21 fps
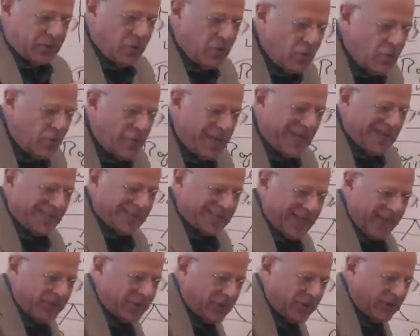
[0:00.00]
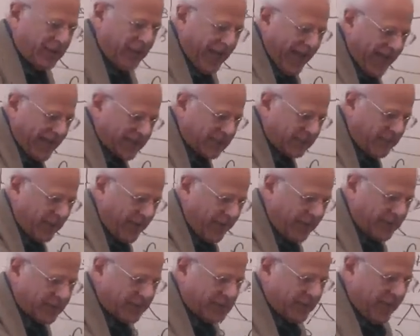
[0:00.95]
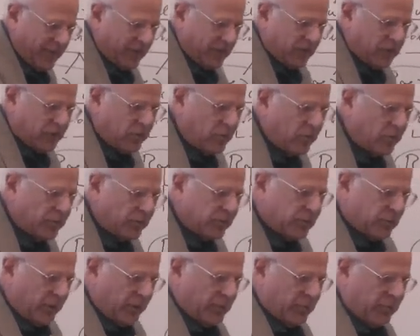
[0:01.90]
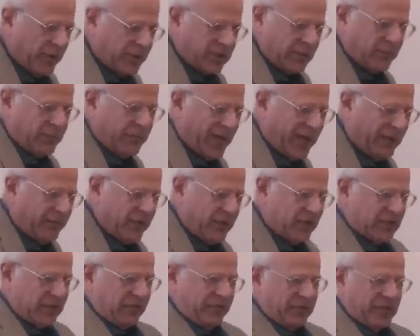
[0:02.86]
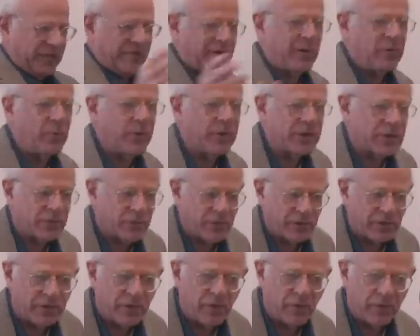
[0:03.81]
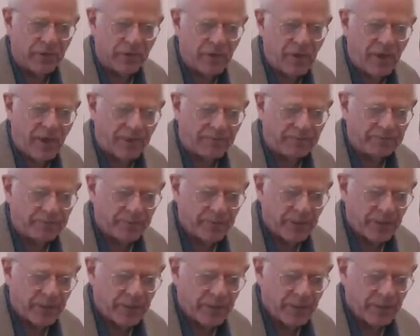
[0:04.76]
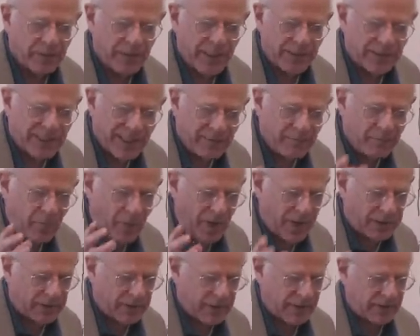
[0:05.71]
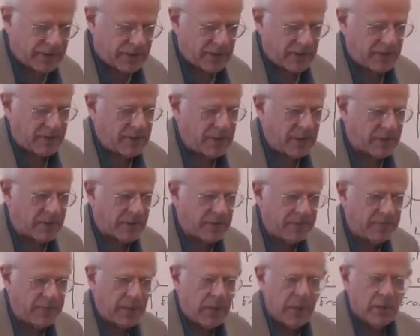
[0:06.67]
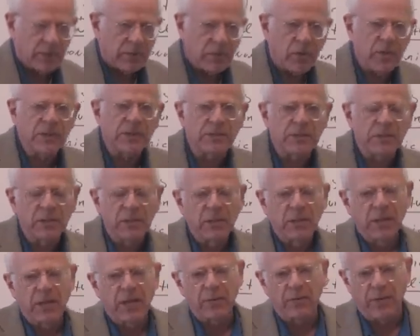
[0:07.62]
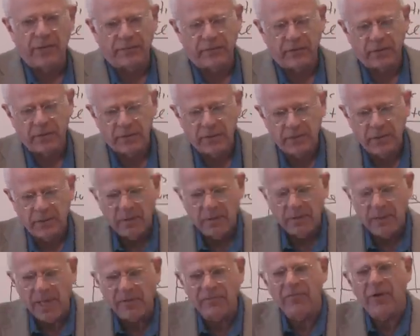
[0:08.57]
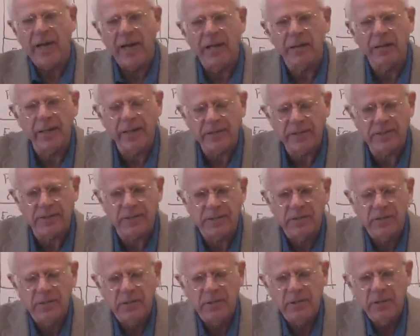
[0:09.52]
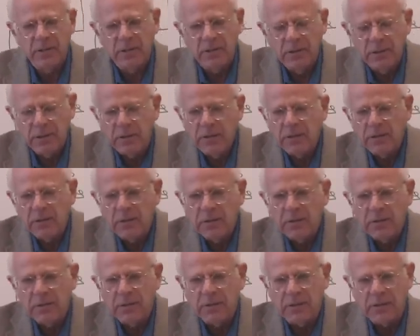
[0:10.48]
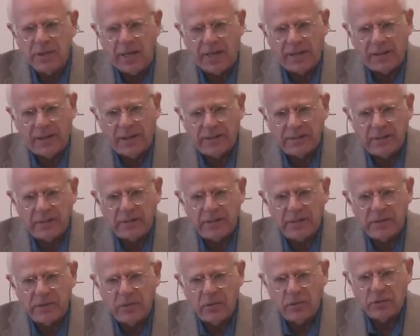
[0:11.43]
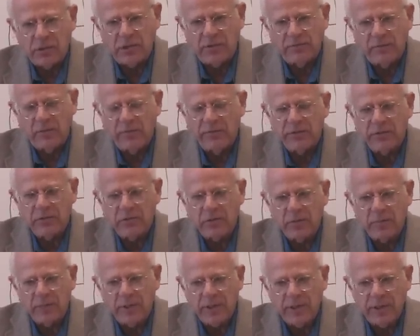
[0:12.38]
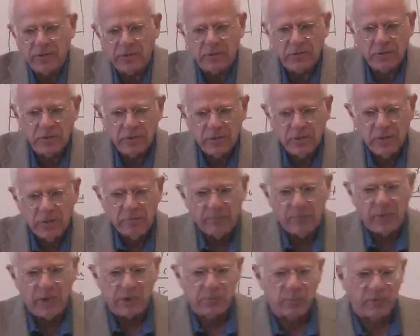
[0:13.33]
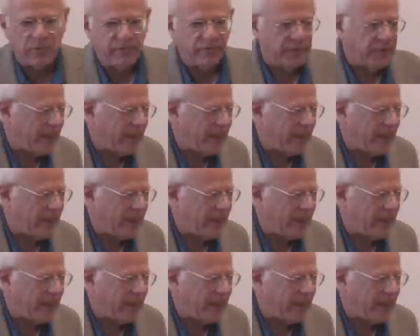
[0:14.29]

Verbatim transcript: two essential aspects and the tools with which and by which they figure out what is really going on. That's their modernist theory. Notice, however, that violates the dialectic, this notion of overdetermination. Because we've